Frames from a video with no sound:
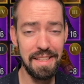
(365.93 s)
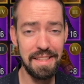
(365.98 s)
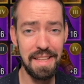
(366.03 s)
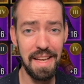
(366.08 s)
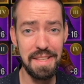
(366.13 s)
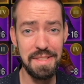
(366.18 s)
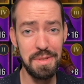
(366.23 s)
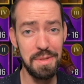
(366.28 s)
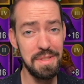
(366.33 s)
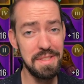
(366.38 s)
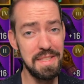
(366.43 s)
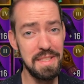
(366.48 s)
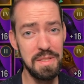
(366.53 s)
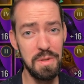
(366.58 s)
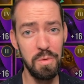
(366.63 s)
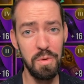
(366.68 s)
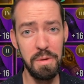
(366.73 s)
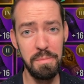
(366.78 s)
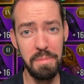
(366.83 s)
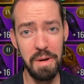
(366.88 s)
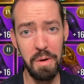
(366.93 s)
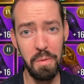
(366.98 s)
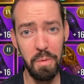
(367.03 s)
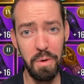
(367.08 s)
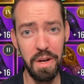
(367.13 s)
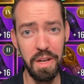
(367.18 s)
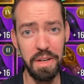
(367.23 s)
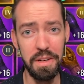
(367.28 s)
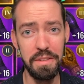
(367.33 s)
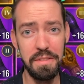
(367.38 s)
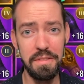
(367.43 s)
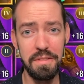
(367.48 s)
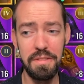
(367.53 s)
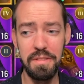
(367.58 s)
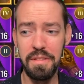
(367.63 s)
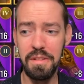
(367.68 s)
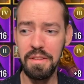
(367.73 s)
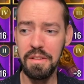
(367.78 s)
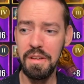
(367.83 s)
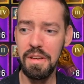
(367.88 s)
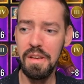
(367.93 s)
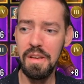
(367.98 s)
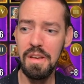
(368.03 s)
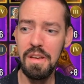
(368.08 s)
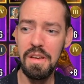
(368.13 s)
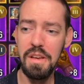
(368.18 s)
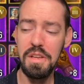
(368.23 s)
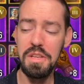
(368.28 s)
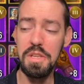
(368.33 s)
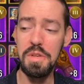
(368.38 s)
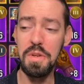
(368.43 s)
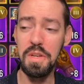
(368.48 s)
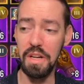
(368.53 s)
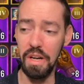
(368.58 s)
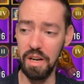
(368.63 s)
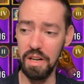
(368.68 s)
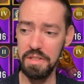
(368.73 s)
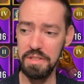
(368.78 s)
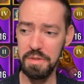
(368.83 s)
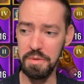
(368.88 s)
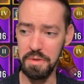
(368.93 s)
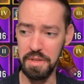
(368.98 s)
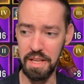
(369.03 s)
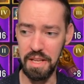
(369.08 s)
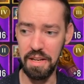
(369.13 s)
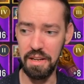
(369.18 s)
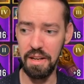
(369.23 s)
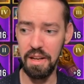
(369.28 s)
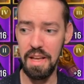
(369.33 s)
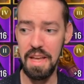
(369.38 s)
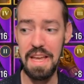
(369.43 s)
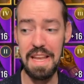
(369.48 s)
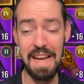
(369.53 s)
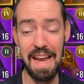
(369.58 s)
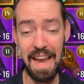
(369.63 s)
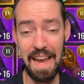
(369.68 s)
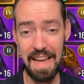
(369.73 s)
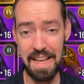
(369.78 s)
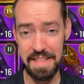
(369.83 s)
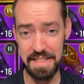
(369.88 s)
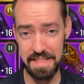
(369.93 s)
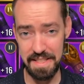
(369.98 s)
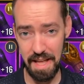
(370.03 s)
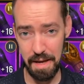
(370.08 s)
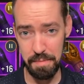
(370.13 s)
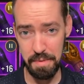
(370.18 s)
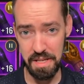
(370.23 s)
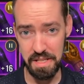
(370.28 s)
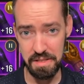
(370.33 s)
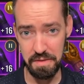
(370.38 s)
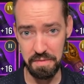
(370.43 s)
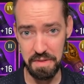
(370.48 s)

that, so this is a 1-by-1. You can also then enhance that piece of